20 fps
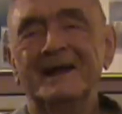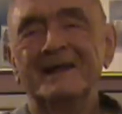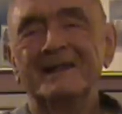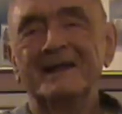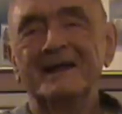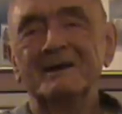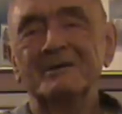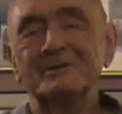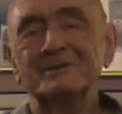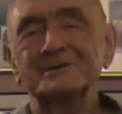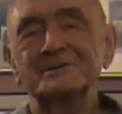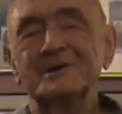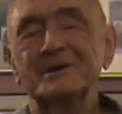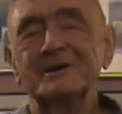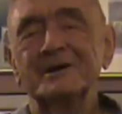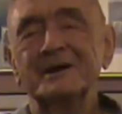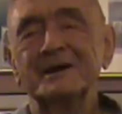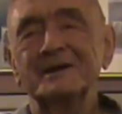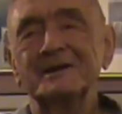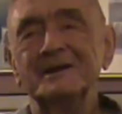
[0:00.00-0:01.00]
That was
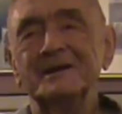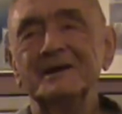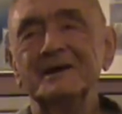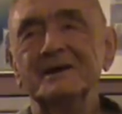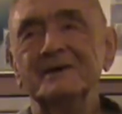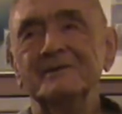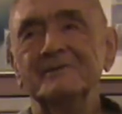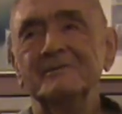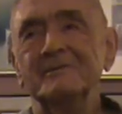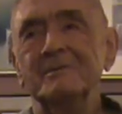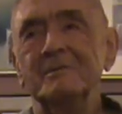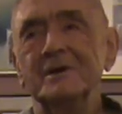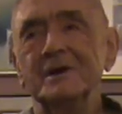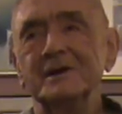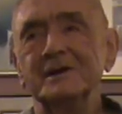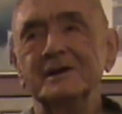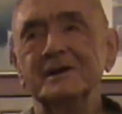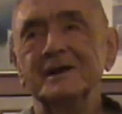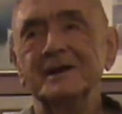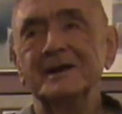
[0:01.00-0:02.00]
our idea of a
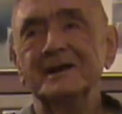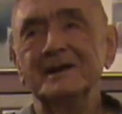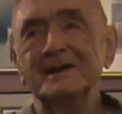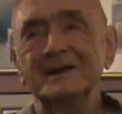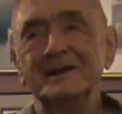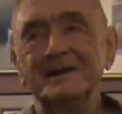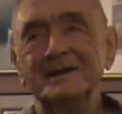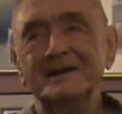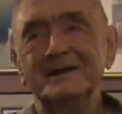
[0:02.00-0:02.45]
big day.